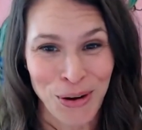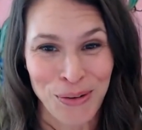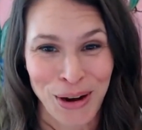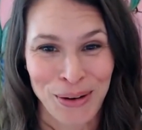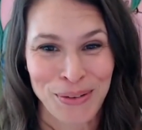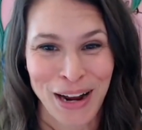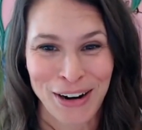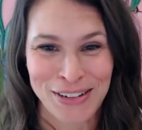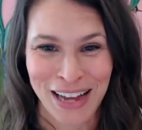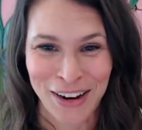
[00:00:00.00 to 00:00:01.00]
around
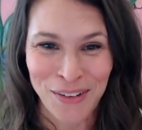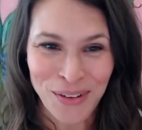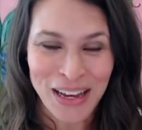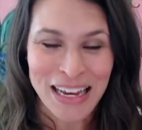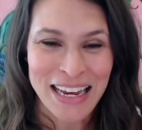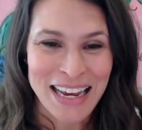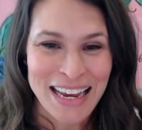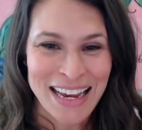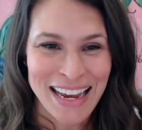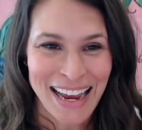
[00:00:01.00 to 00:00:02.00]
our cycle.
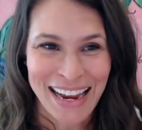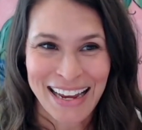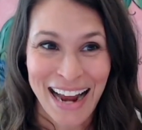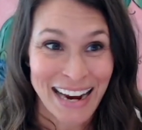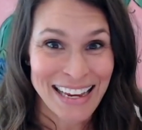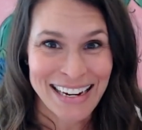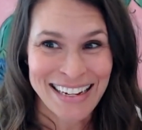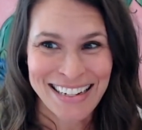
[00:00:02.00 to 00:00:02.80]
And I get it,